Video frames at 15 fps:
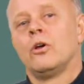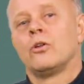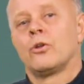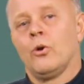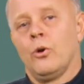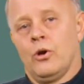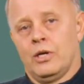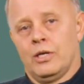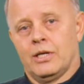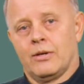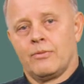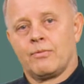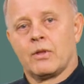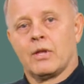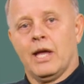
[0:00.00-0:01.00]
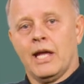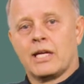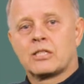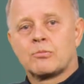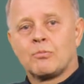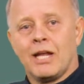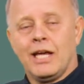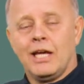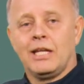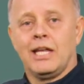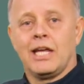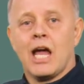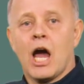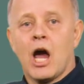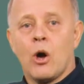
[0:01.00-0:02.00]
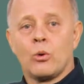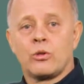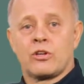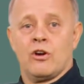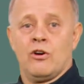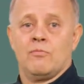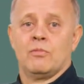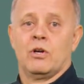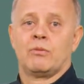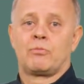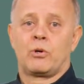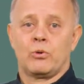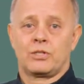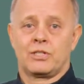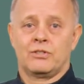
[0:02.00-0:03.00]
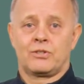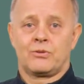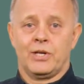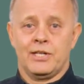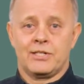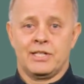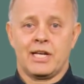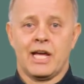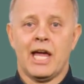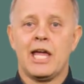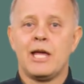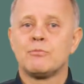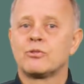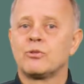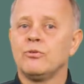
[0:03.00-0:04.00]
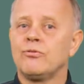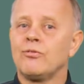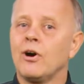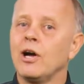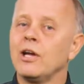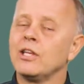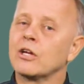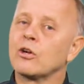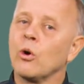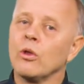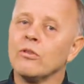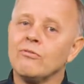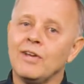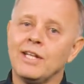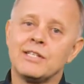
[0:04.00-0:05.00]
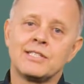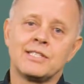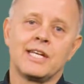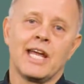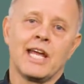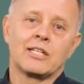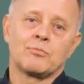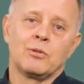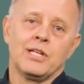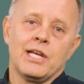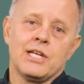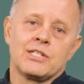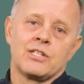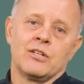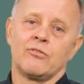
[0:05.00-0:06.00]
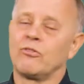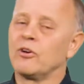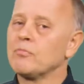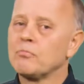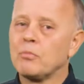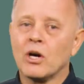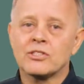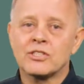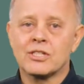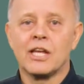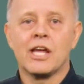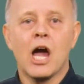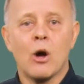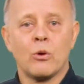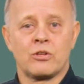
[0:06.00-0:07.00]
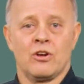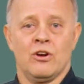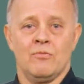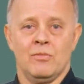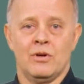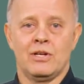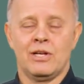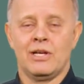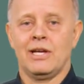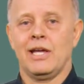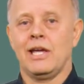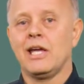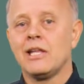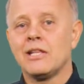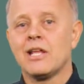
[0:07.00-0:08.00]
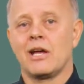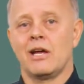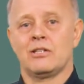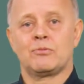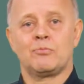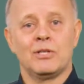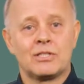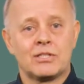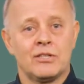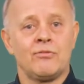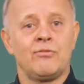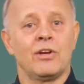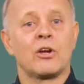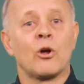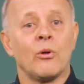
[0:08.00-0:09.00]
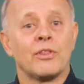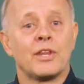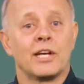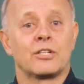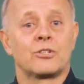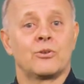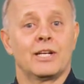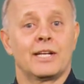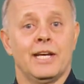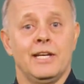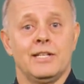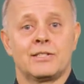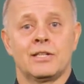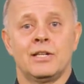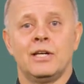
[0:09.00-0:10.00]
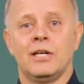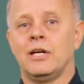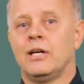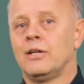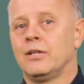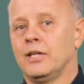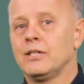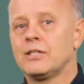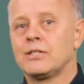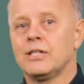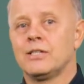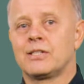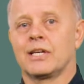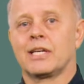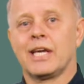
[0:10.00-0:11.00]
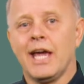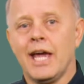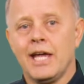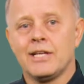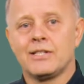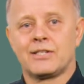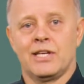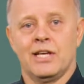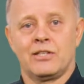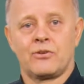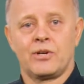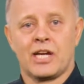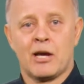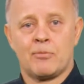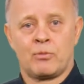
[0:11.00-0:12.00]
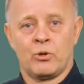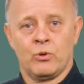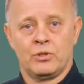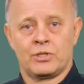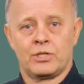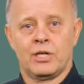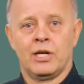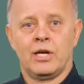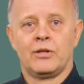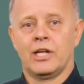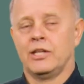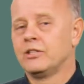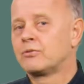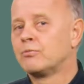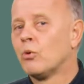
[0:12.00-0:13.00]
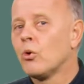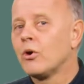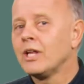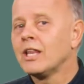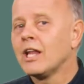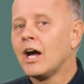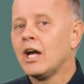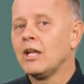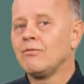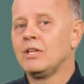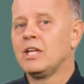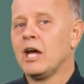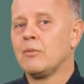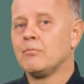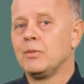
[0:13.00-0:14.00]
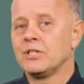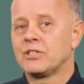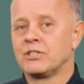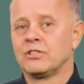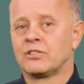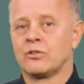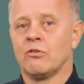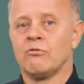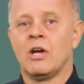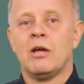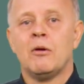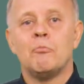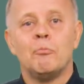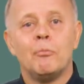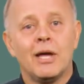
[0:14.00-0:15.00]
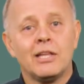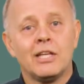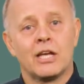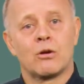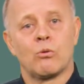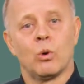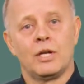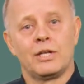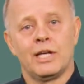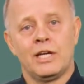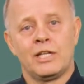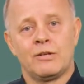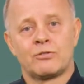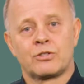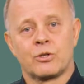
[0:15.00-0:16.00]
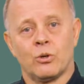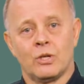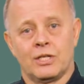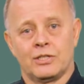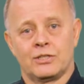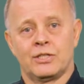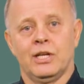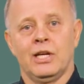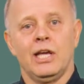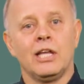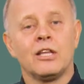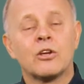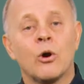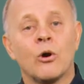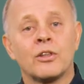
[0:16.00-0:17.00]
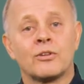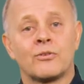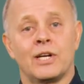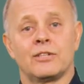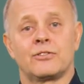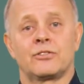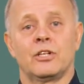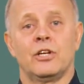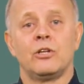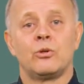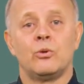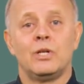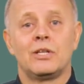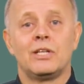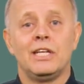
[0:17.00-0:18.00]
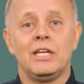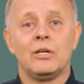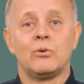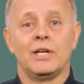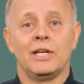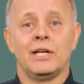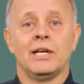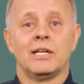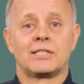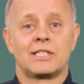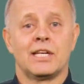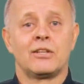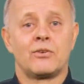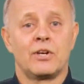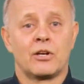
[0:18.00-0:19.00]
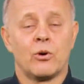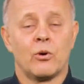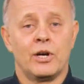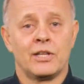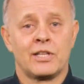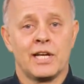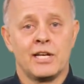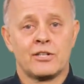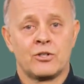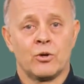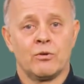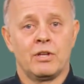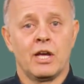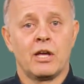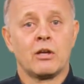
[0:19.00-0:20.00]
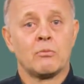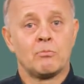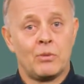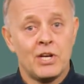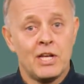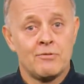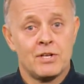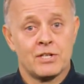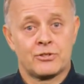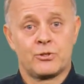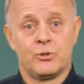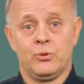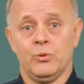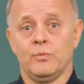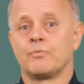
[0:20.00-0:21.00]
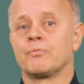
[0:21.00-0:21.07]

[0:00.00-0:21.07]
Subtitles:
Third, explaining outcome process tracing aims to find a convincing explanation for a puzzling outcome in a specific contextual case. This is a case-centric approach that is more in line with the ambitions of many qualitative scholars, in contrast to the theory-centric orientation of the previous two.